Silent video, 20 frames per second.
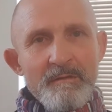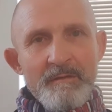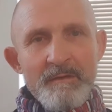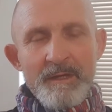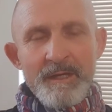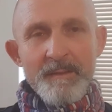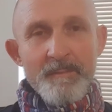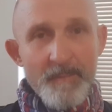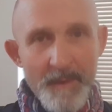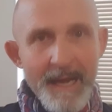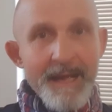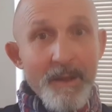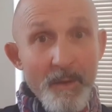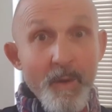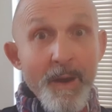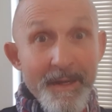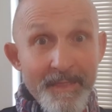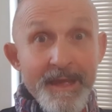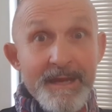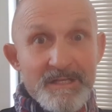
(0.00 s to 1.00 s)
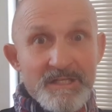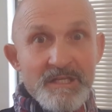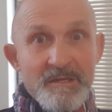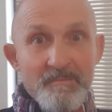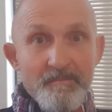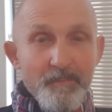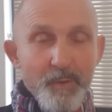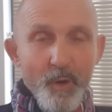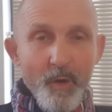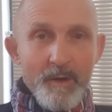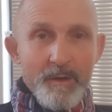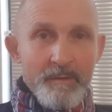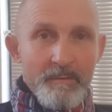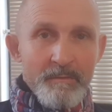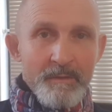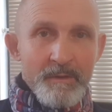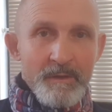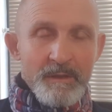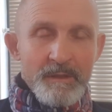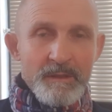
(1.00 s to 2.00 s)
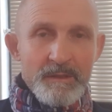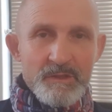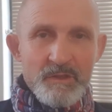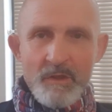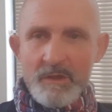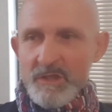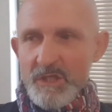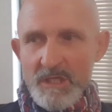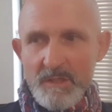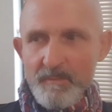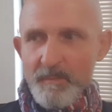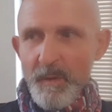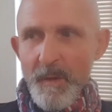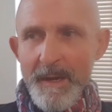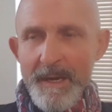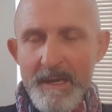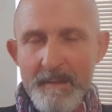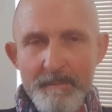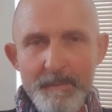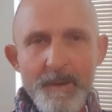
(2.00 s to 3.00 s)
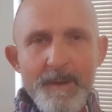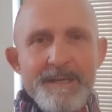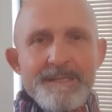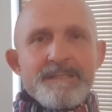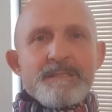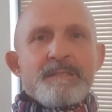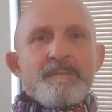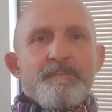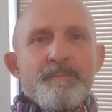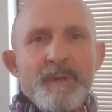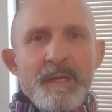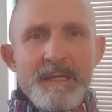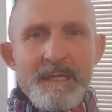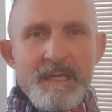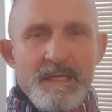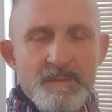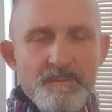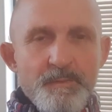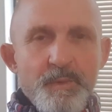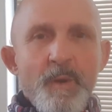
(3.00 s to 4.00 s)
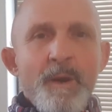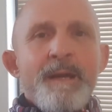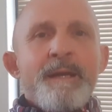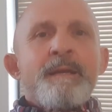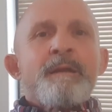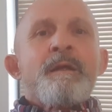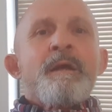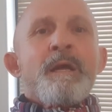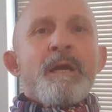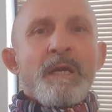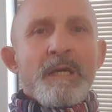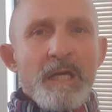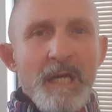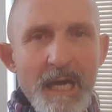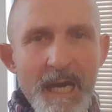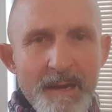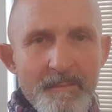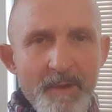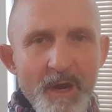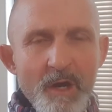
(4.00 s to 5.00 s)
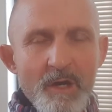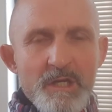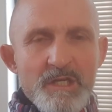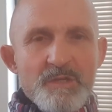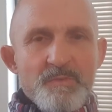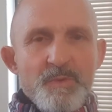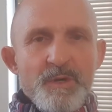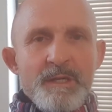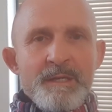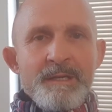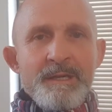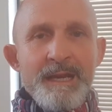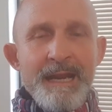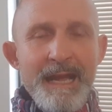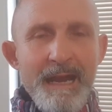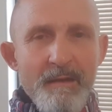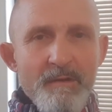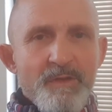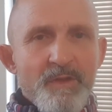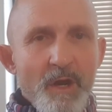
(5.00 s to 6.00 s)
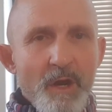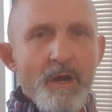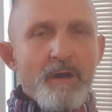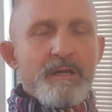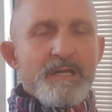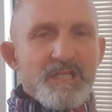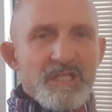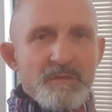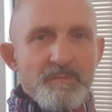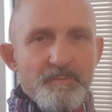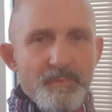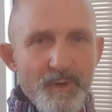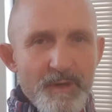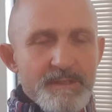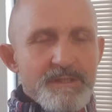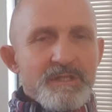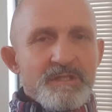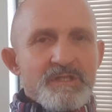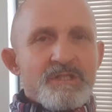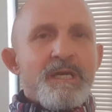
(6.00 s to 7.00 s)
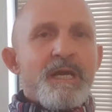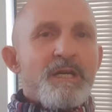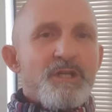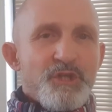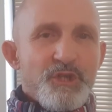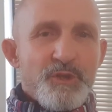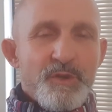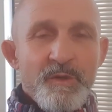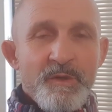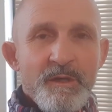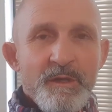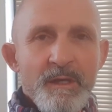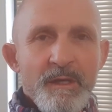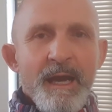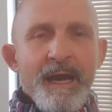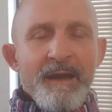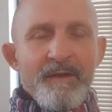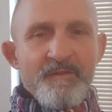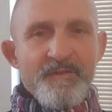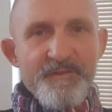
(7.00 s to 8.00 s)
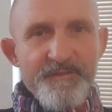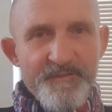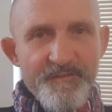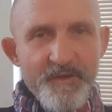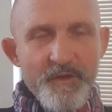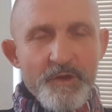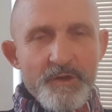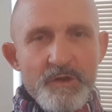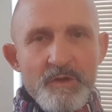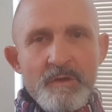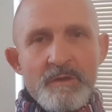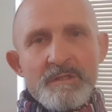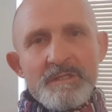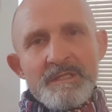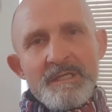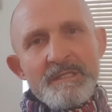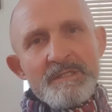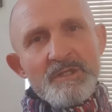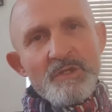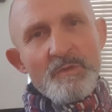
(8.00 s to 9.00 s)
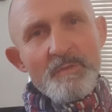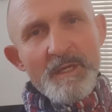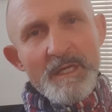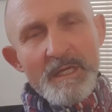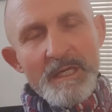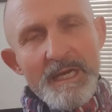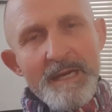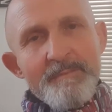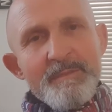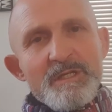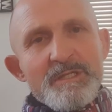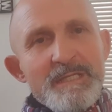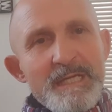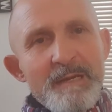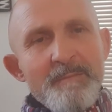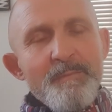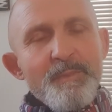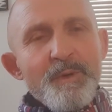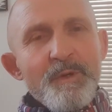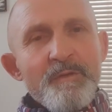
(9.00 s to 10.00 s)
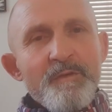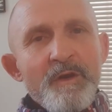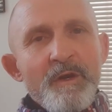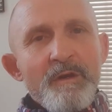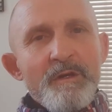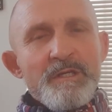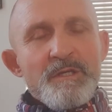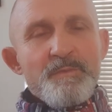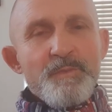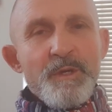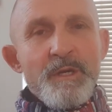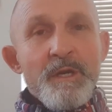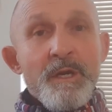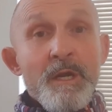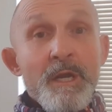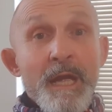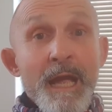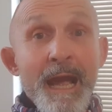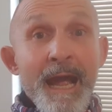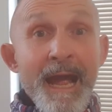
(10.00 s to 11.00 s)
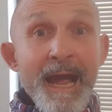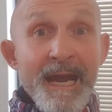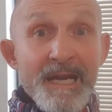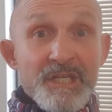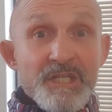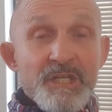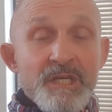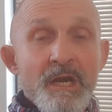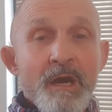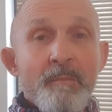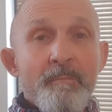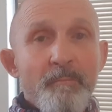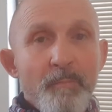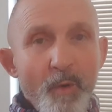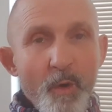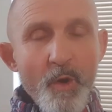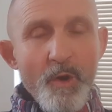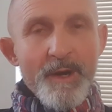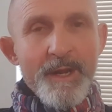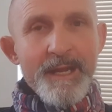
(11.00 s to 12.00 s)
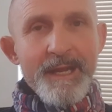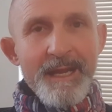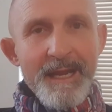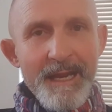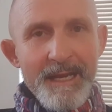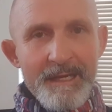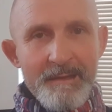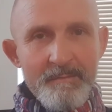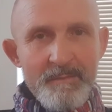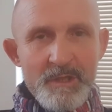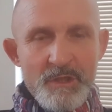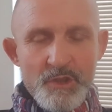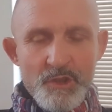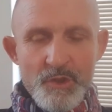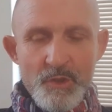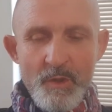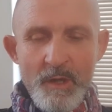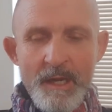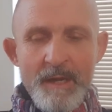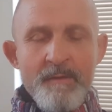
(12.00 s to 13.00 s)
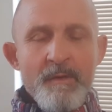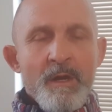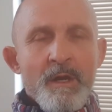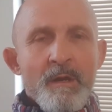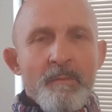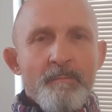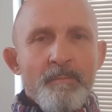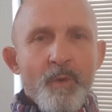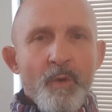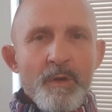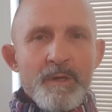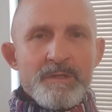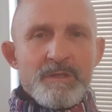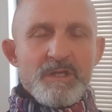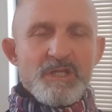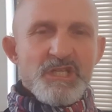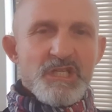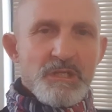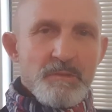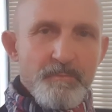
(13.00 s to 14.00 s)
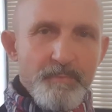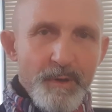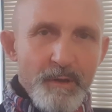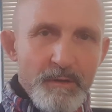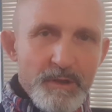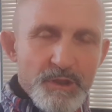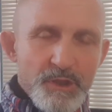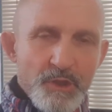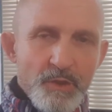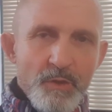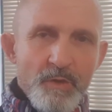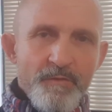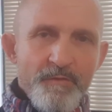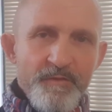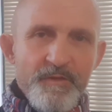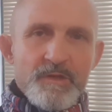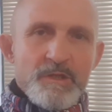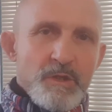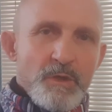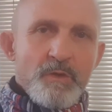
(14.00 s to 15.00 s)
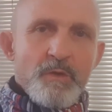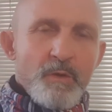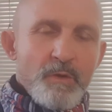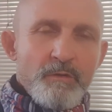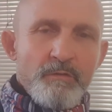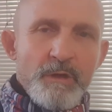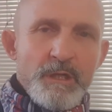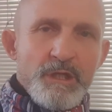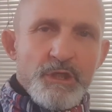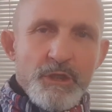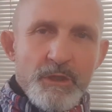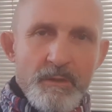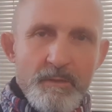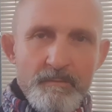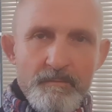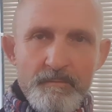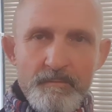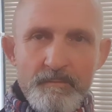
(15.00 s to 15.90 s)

and by the way that's important it's not just praying a prayer, but it is praying, Come, Holy Spirit, and allowing the Holy Spirit to touch you and fill you. It says you become a temple of the Holy Spirit. Actually, are born again. It means you are born as a spiritual, physical creature.